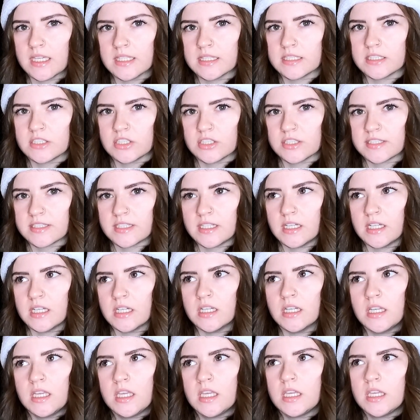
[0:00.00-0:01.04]
It's just
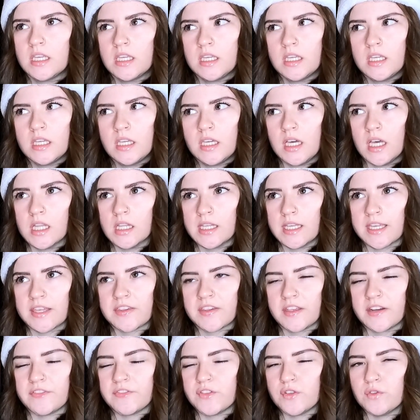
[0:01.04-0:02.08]
a link
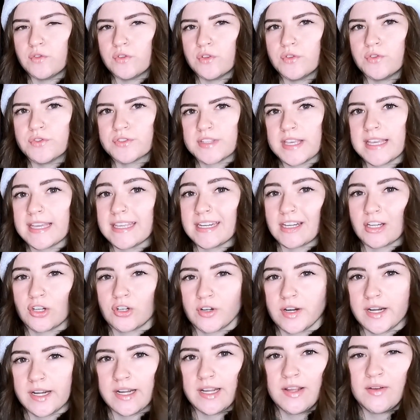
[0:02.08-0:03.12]
that if you use, I get a
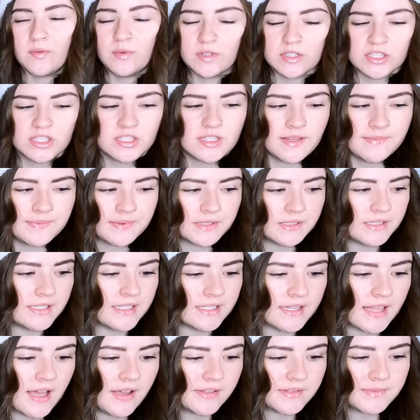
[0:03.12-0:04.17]
credit, which typically
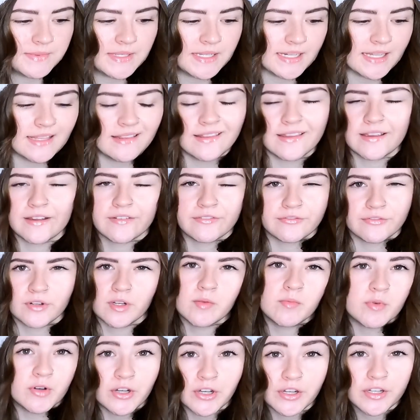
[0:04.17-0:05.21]
allows me to get like a
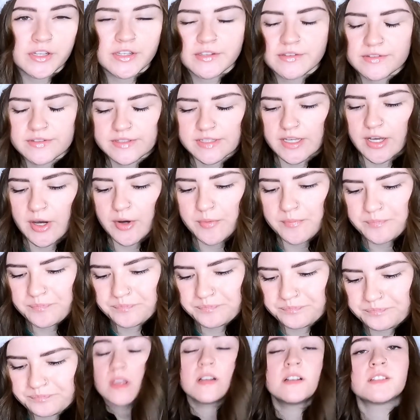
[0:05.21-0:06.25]
free book. So
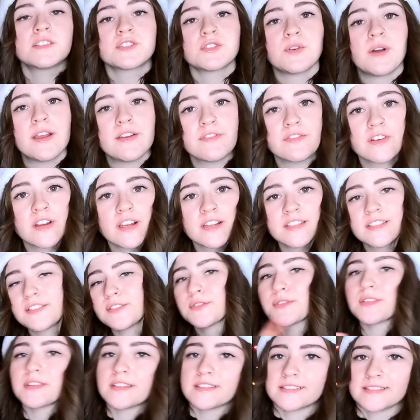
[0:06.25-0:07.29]
I forgot to
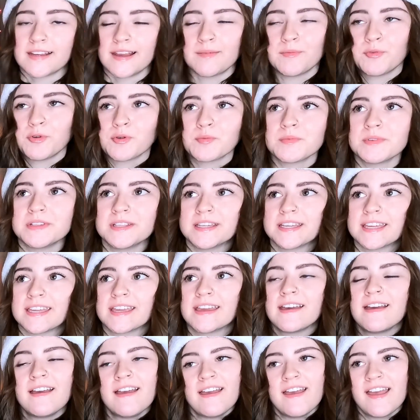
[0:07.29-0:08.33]
do it this time.
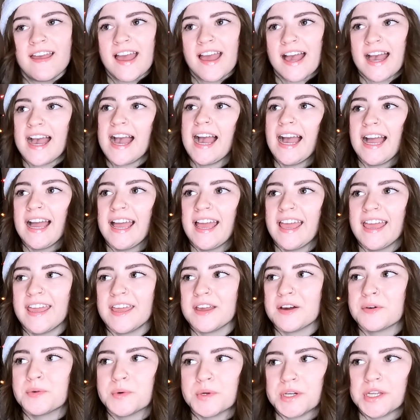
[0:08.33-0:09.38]
Normally,
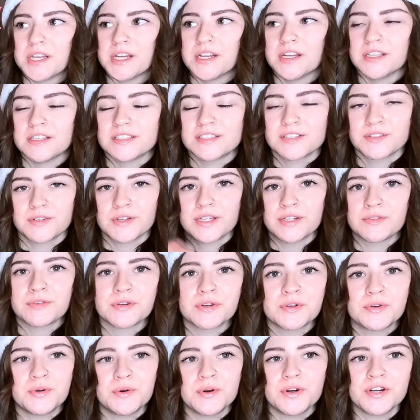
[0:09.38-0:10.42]
I would screen
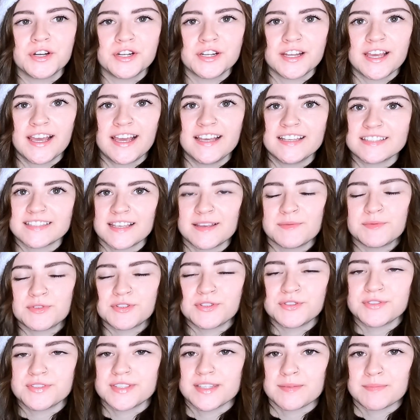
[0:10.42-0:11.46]
record as I'm
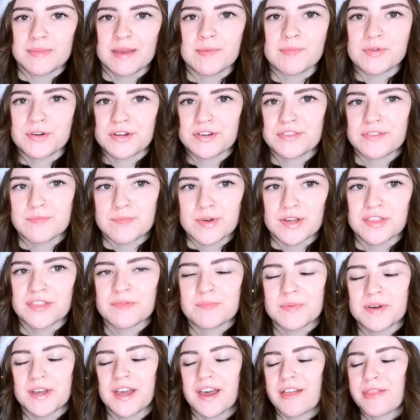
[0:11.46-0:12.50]
choosing my Book of the
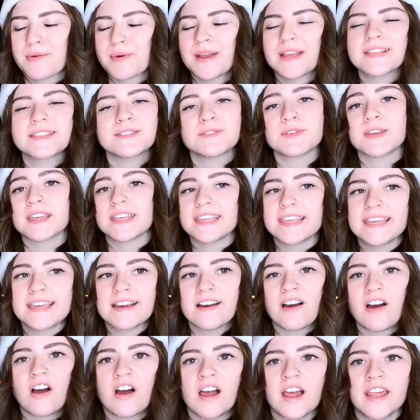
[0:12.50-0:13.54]
Month, but otherwise you can get
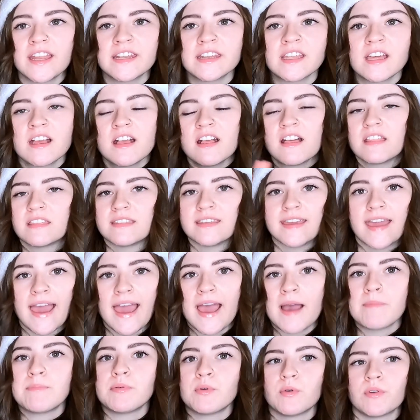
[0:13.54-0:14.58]
on the
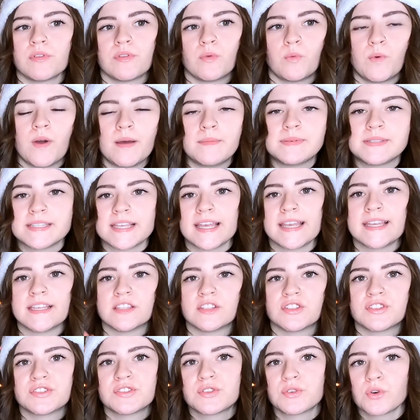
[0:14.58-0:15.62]
app or the website
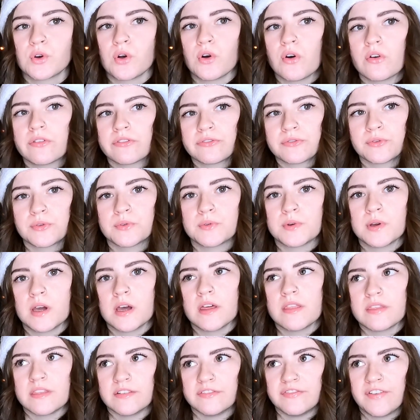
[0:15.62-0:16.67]
and scroll through
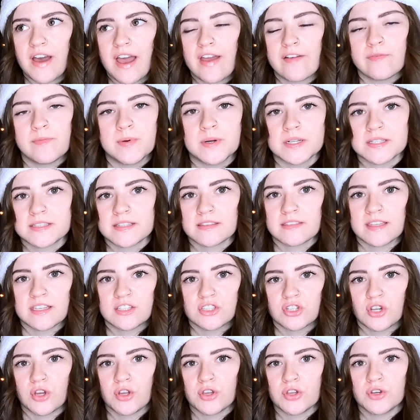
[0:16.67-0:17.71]
the 5 books that they
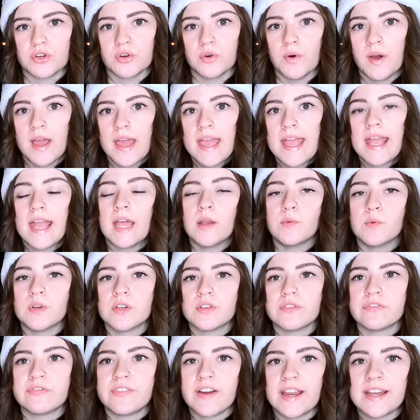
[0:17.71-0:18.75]
show you. And when
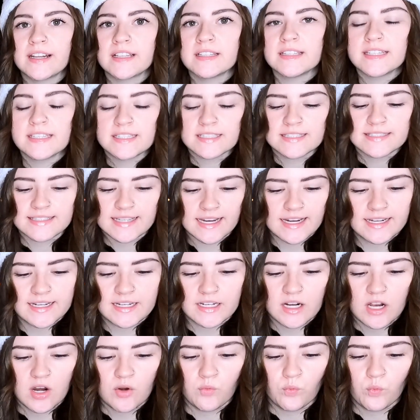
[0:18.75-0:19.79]
you finally
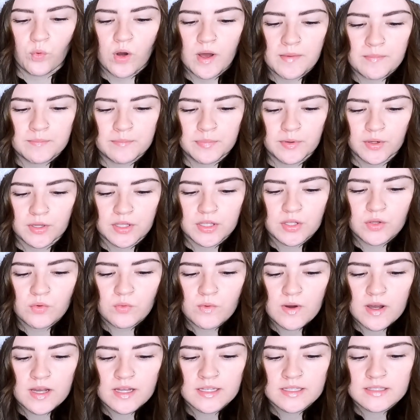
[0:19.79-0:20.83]
decided on what book you
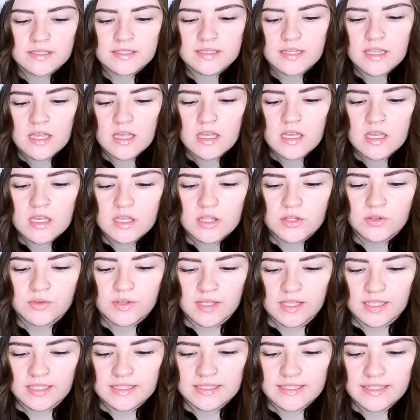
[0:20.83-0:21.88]
want, you
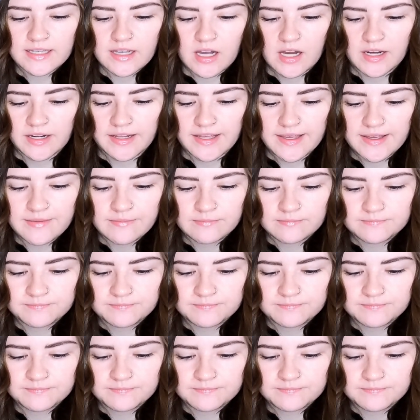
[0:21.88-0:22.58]
can click on it.